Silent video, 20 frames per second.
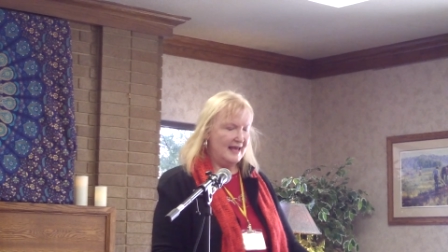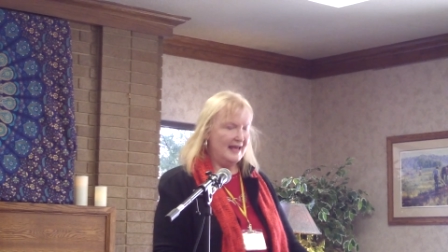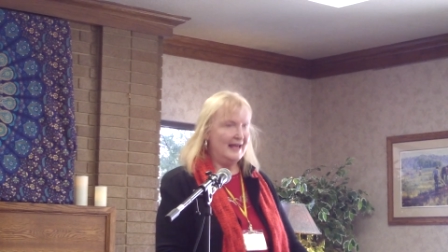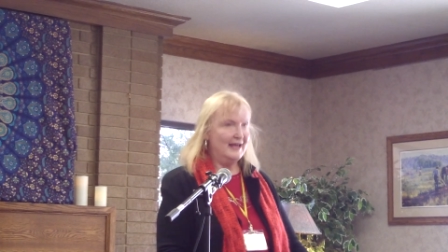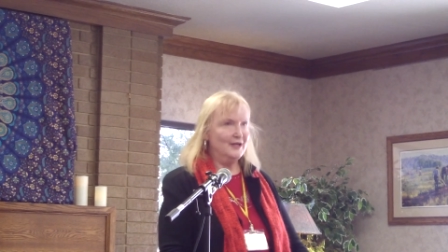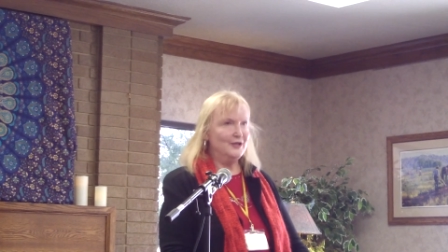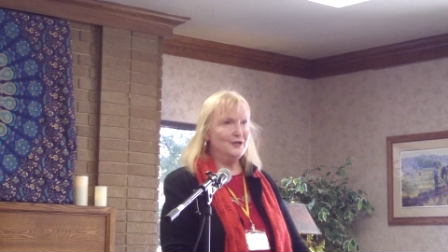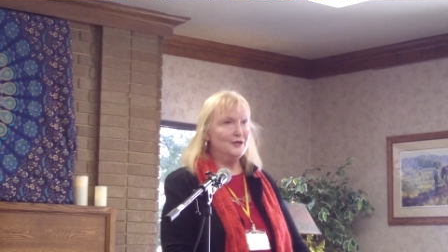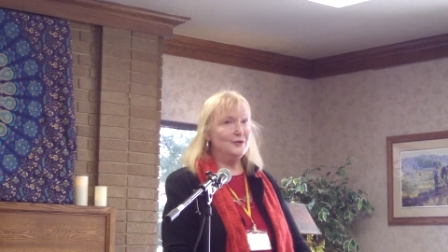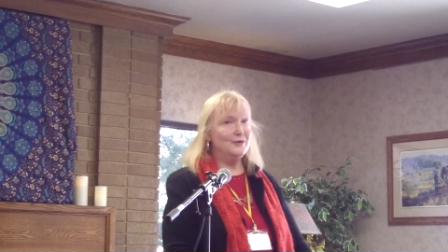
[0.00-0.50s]

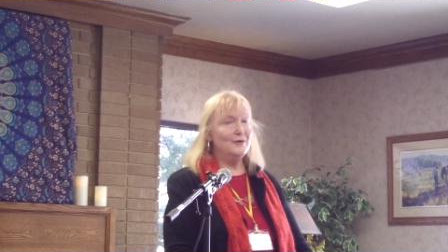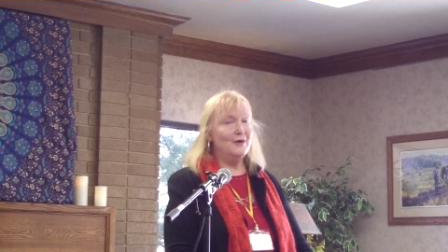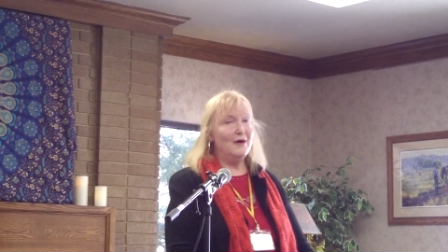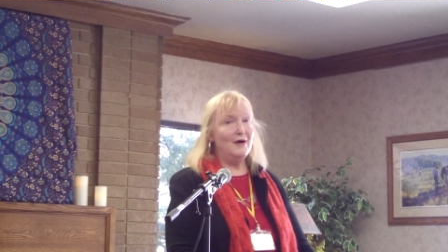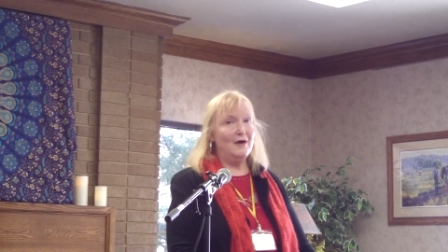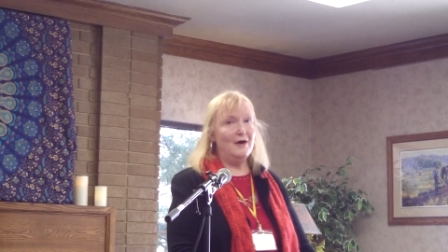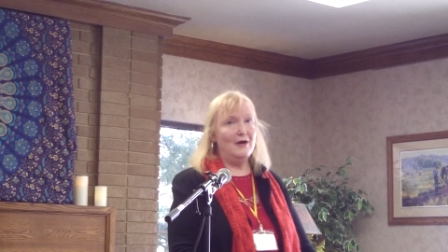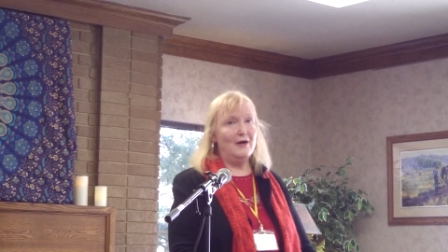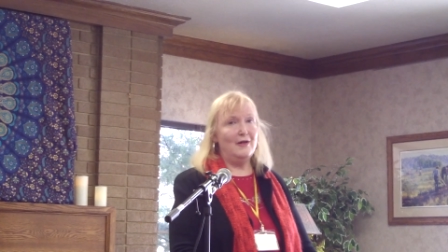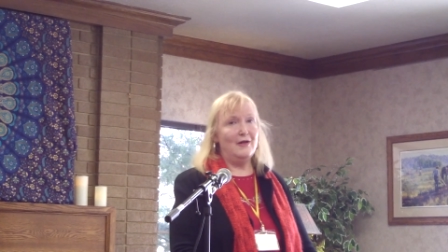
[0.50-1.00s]
And you
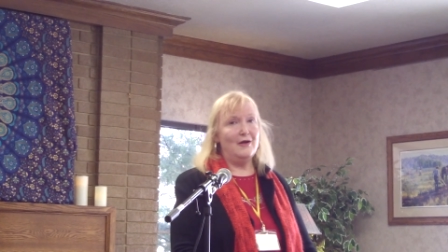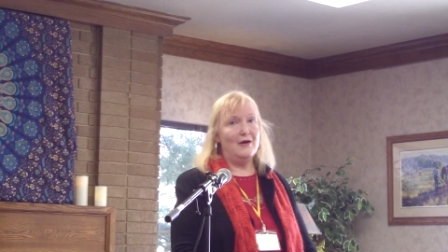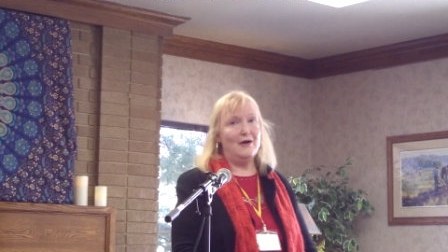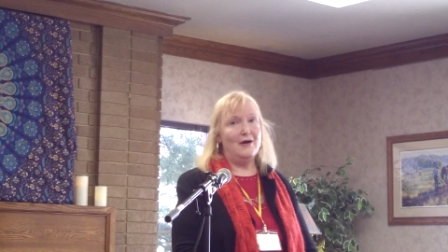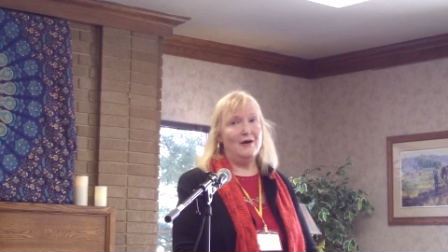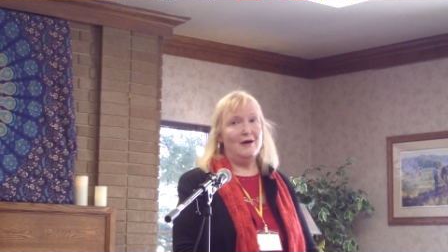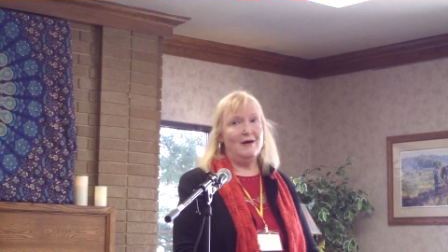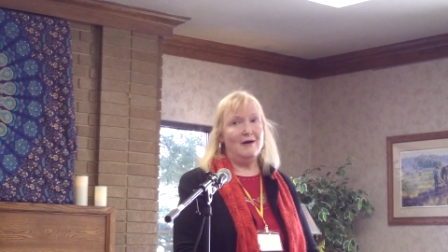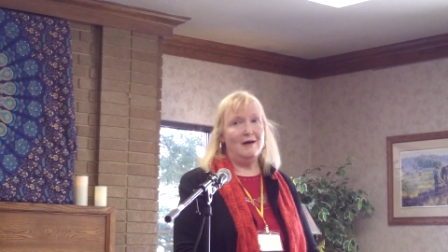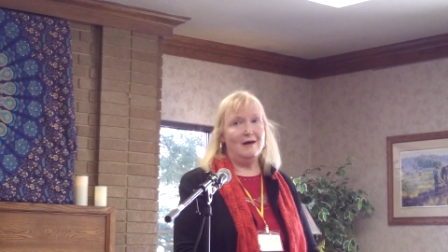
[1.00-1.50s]

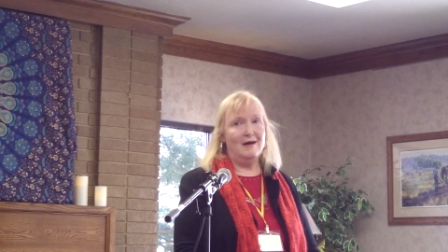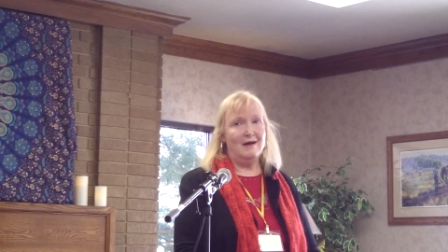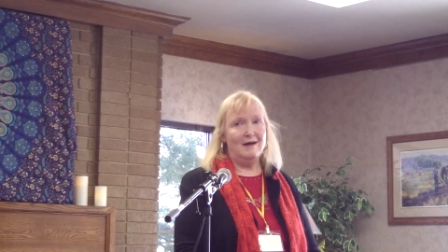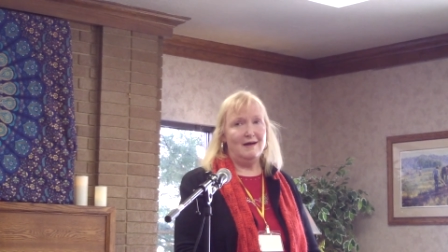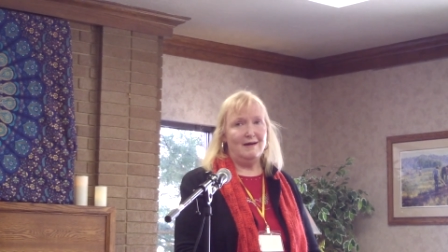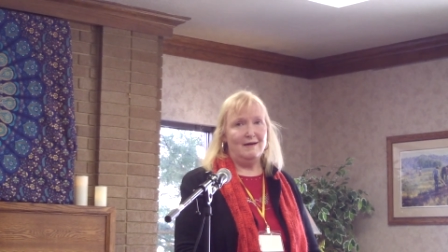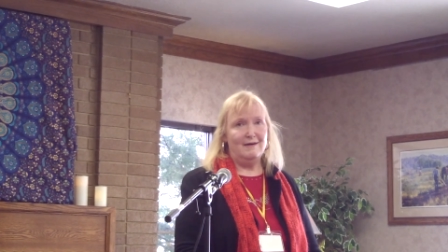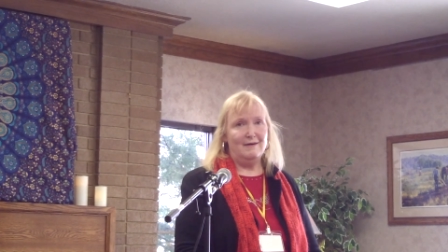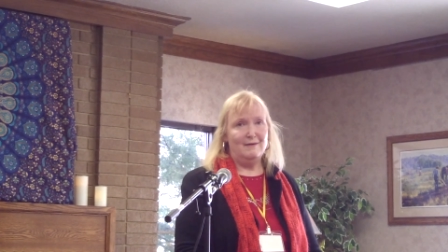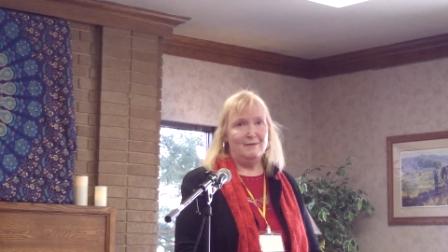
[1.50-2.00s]
all are
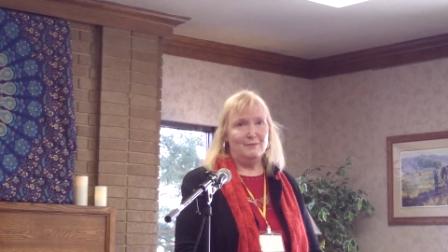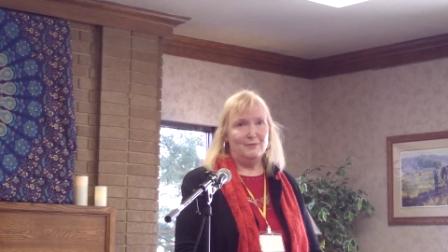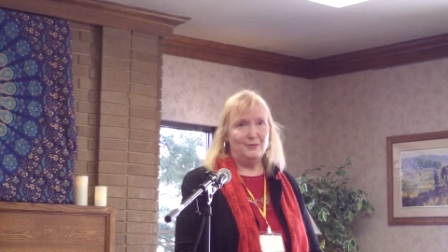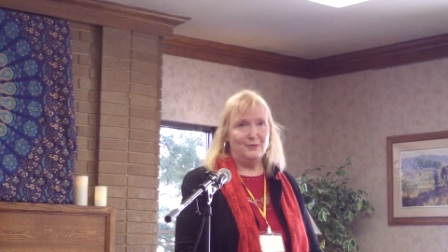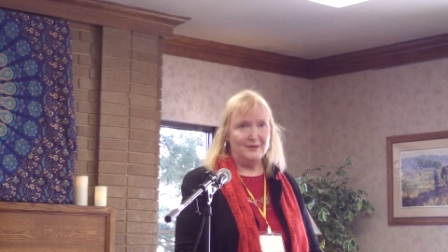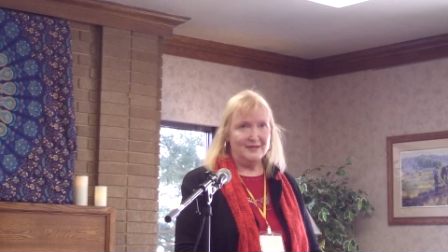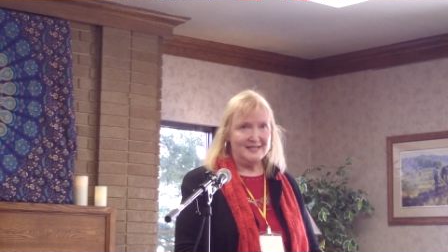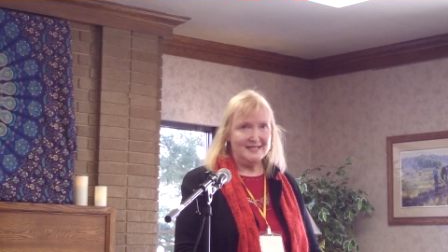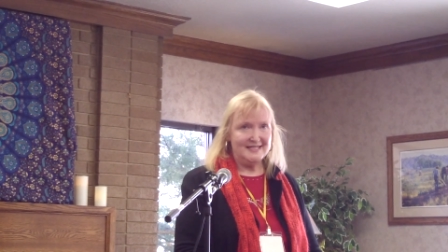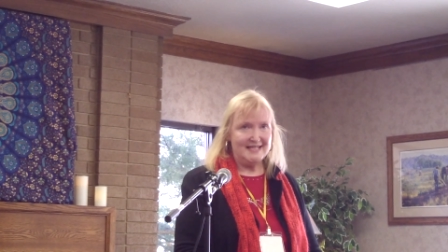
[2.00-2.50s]

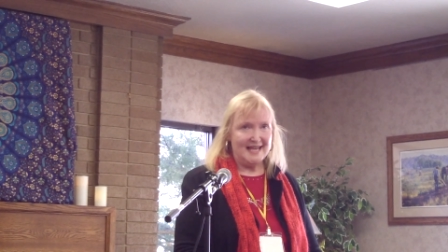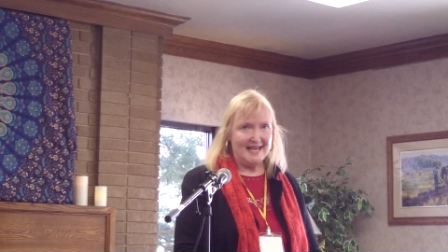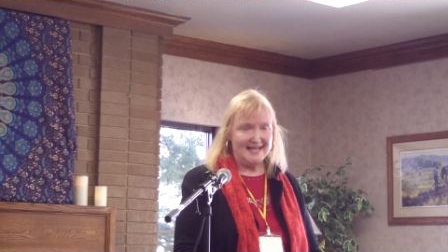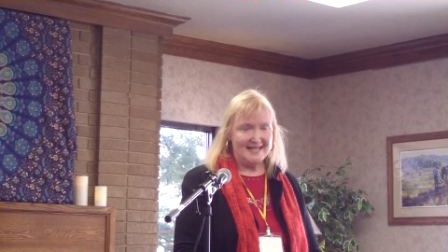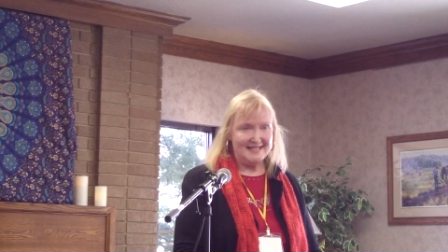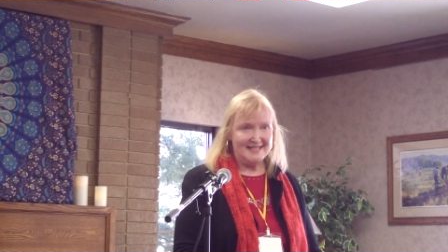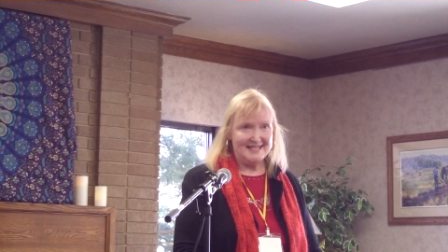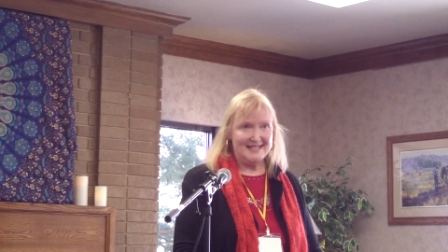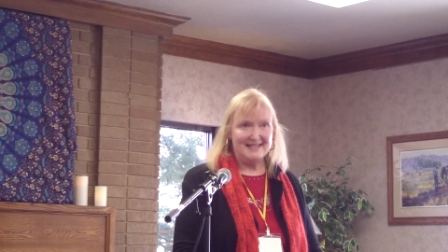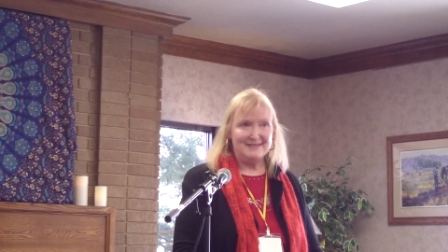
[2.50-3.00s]

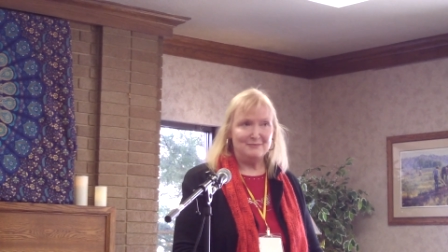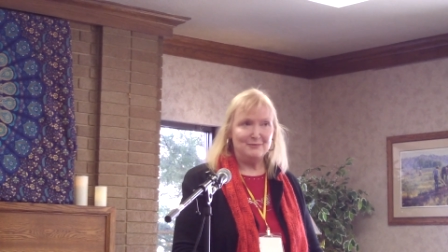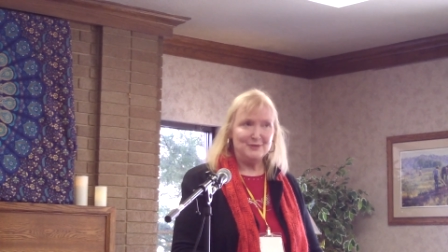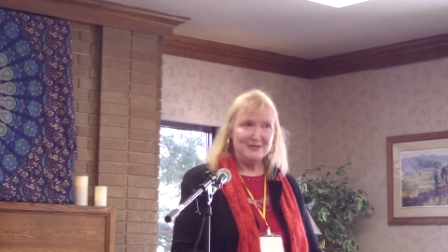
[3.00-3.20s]
princesses